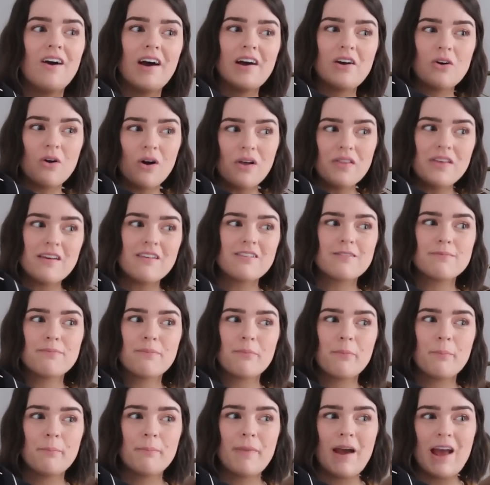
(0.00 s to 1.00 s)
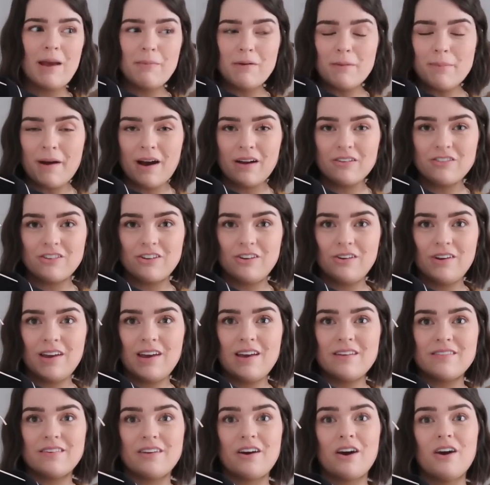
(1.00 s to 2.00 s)
I got this maybe about two
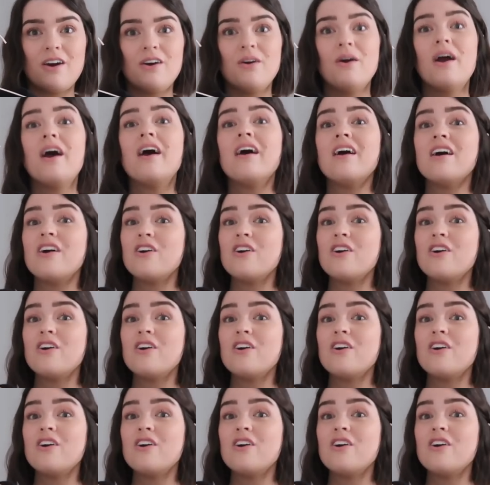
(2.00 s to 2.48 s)
years ago